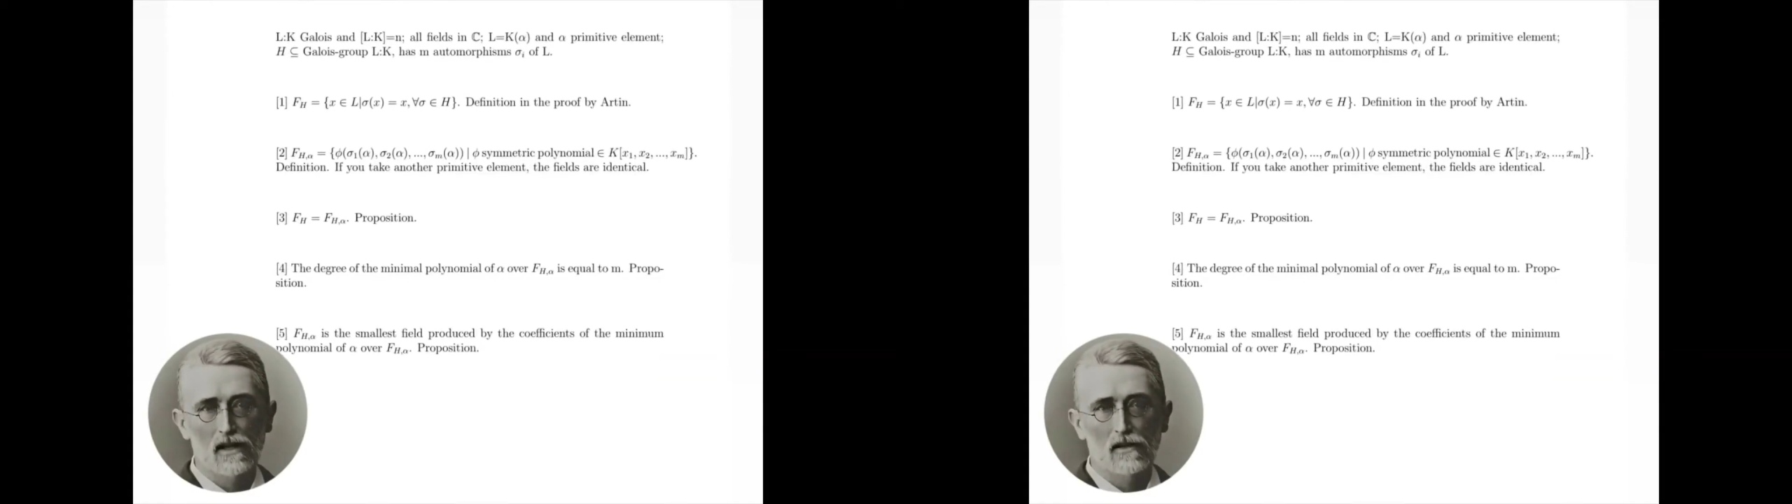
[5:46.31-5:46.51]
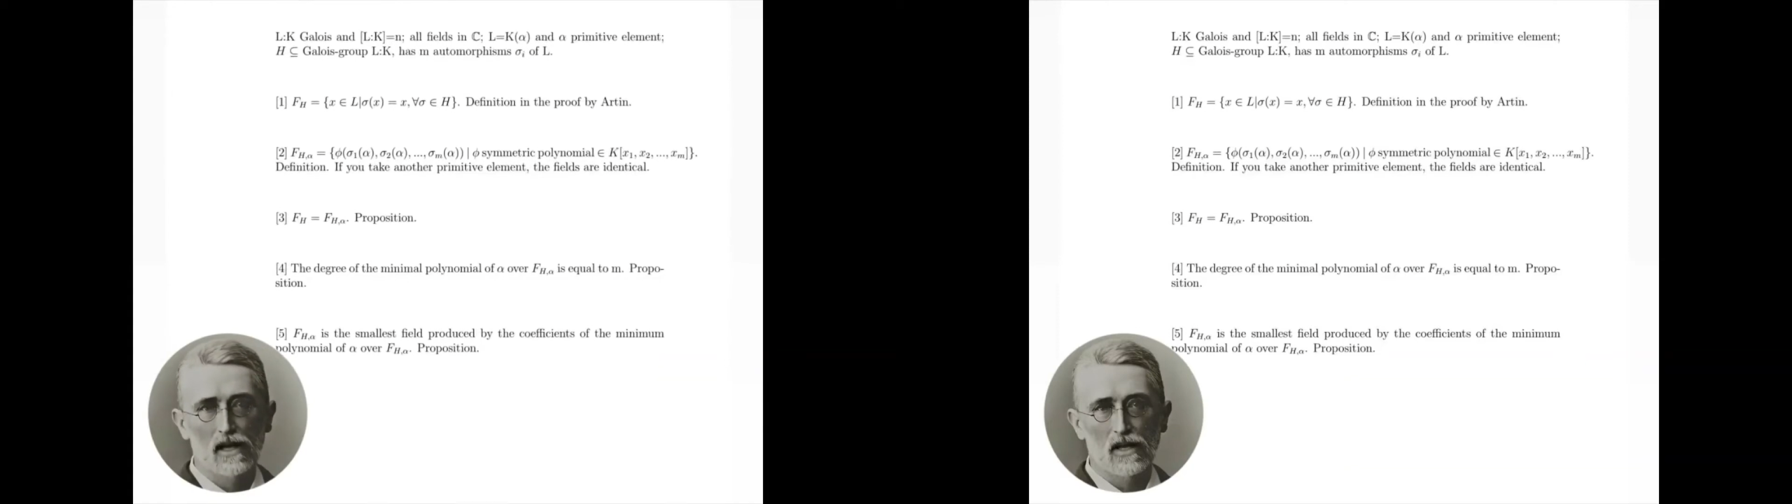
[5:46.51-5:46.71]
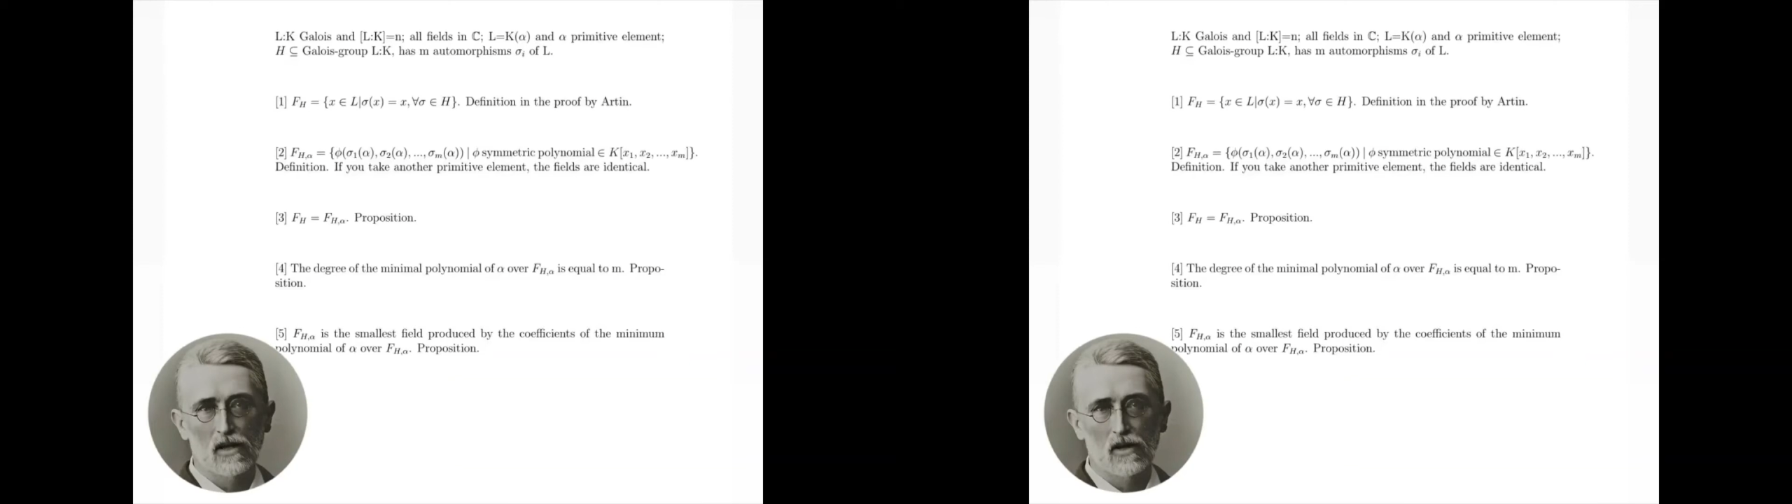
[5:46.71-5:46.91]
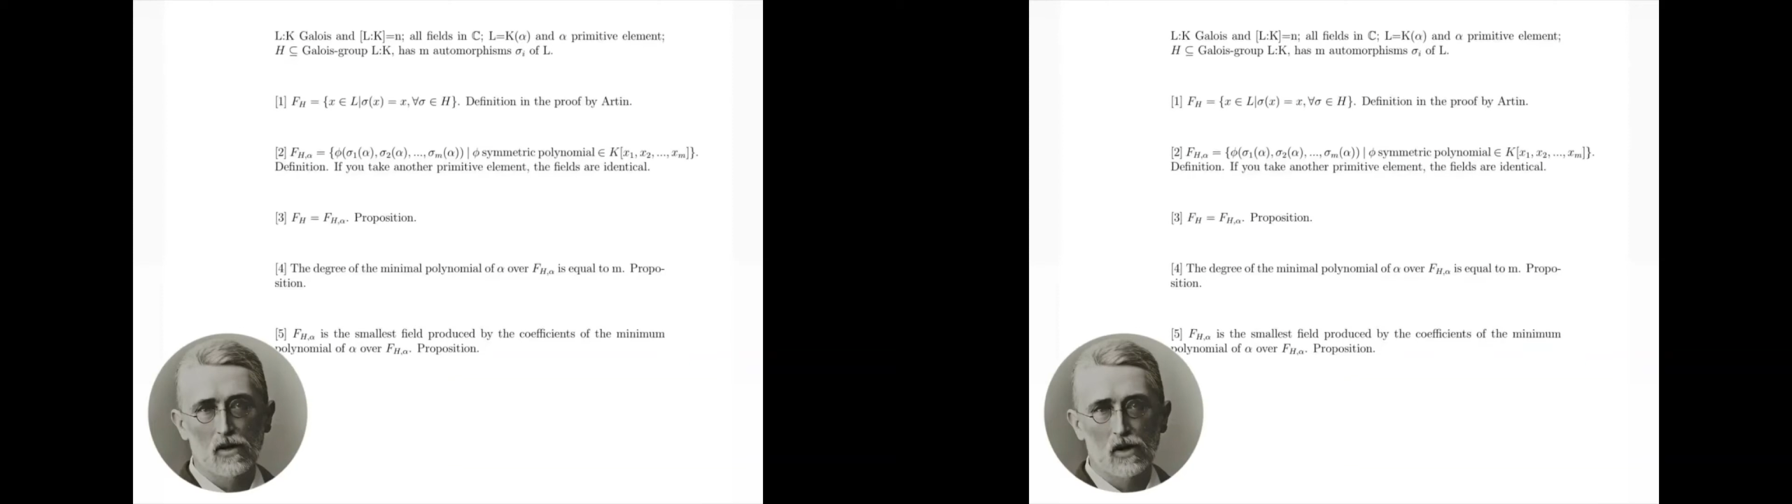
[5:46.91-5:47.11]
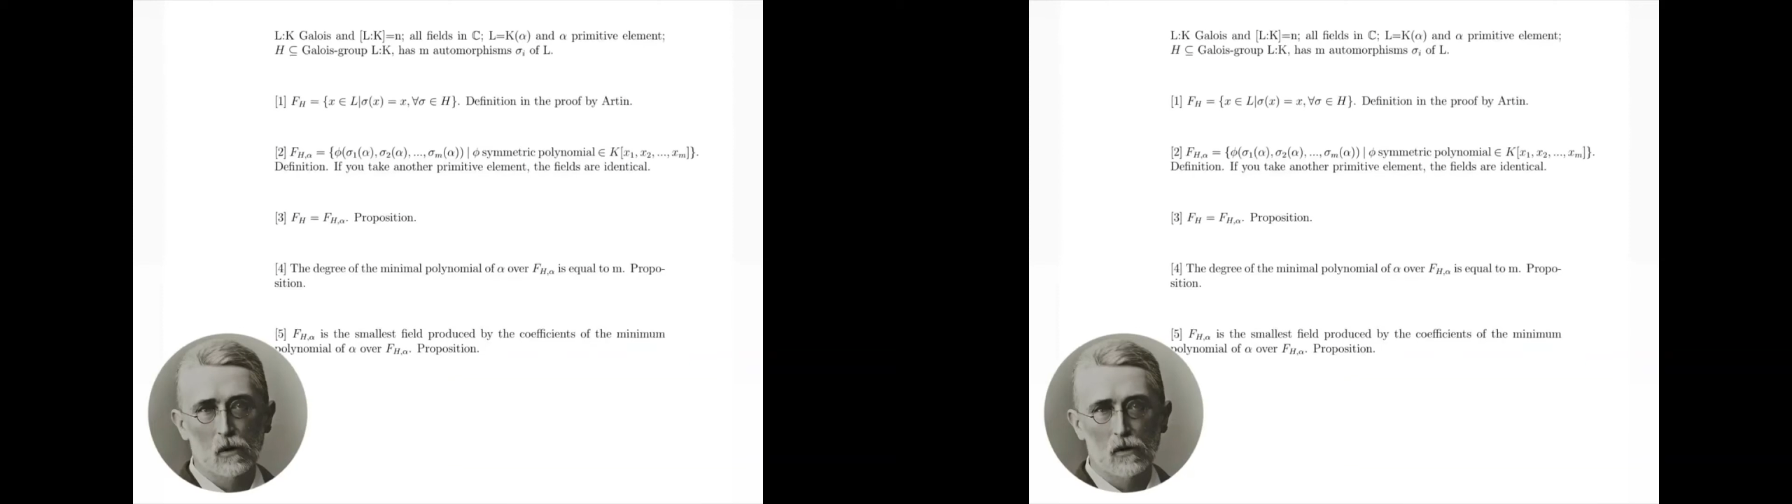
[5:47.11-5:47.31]

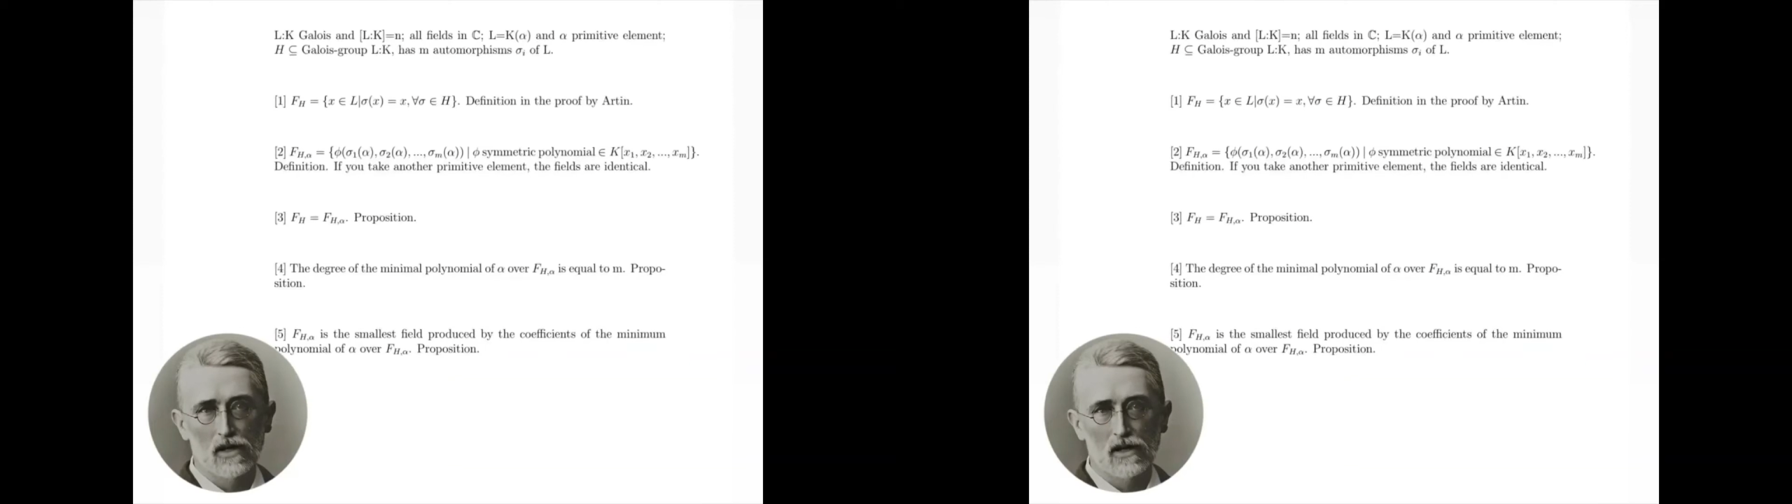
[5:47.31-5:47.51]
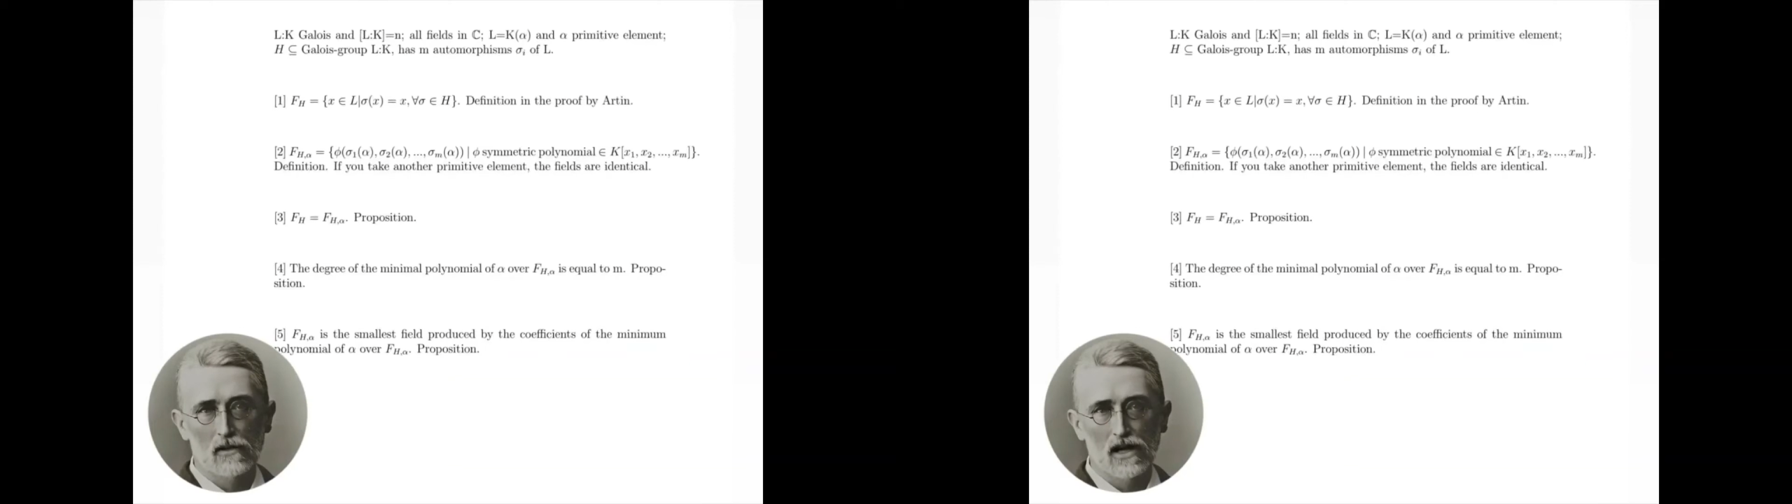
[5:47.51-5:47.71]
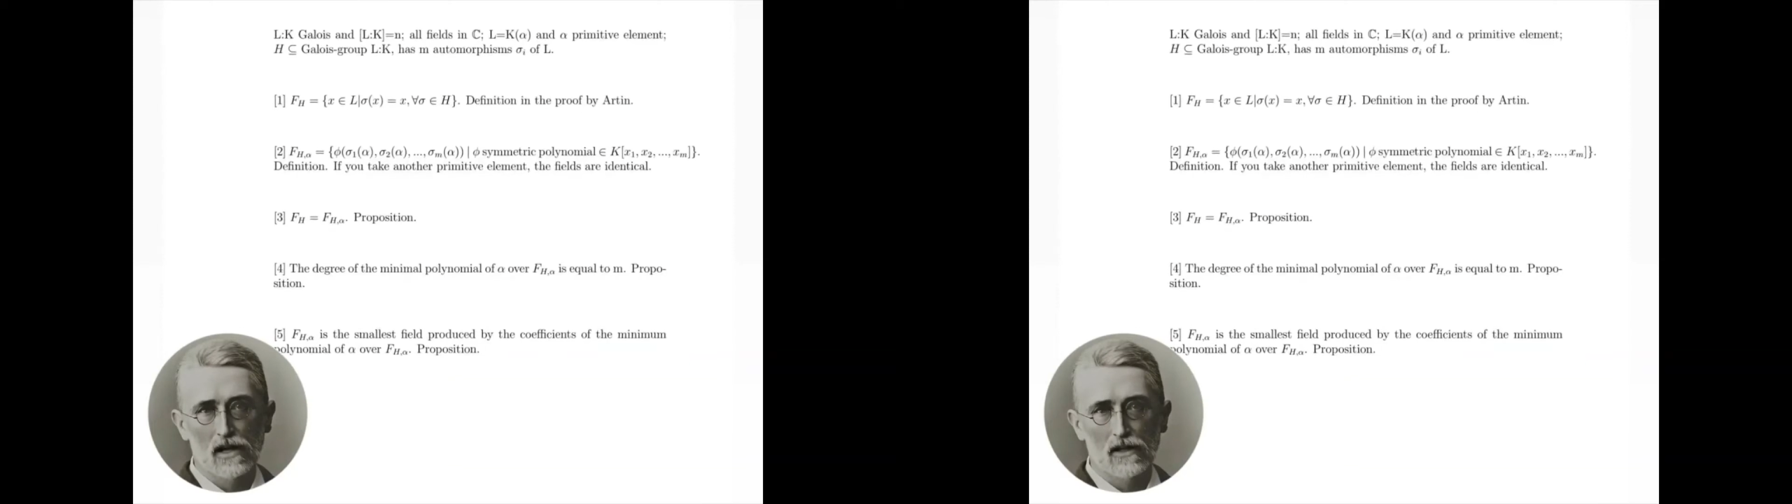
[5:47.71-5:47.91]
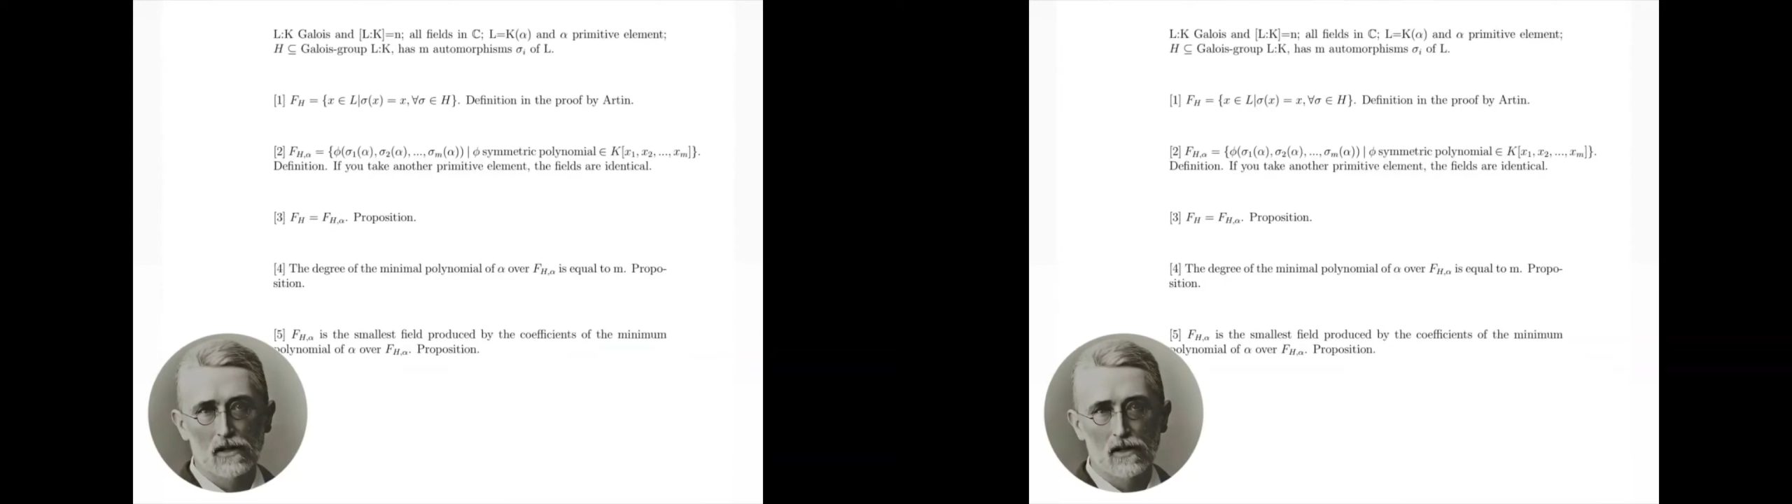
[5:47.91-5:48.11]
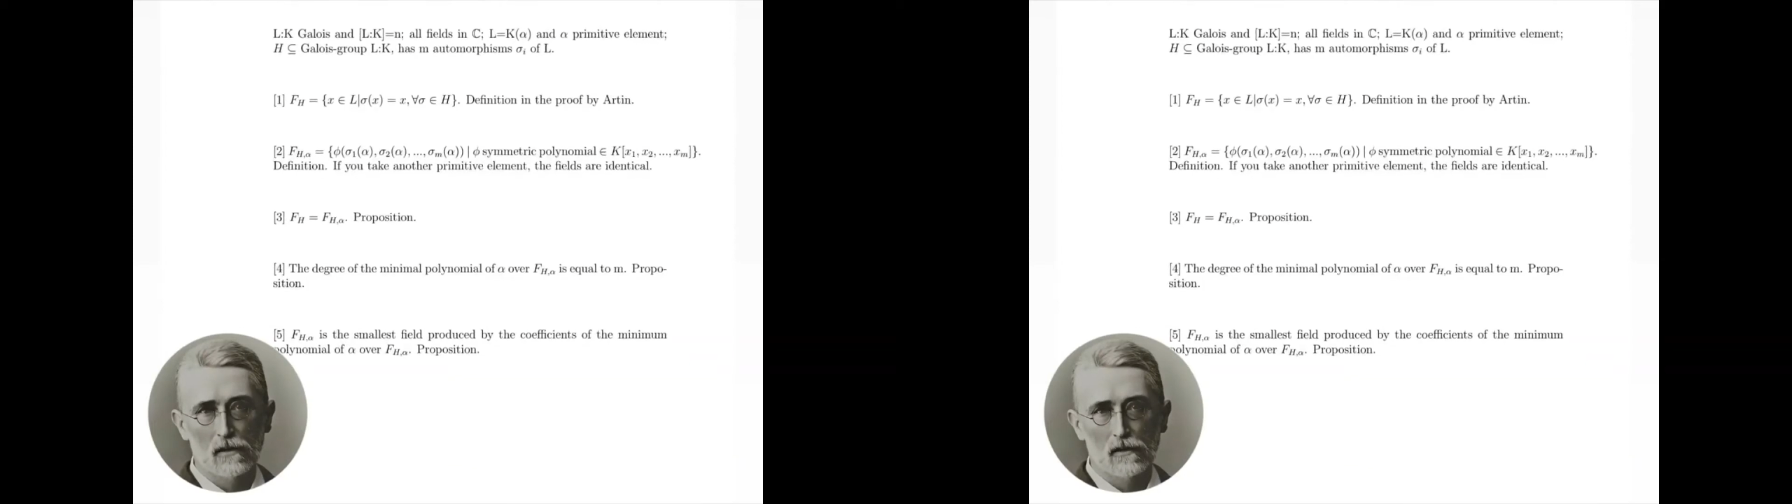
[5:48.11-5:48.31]
definition 2 is a
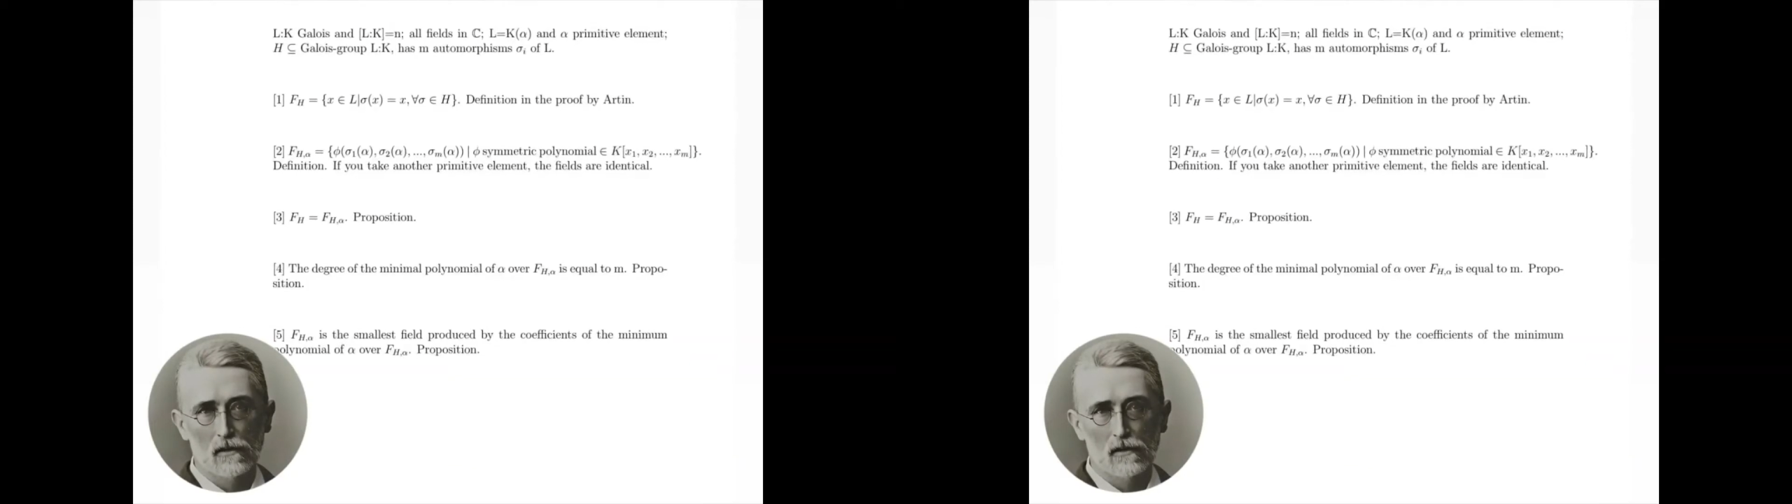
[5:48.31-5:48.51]
field.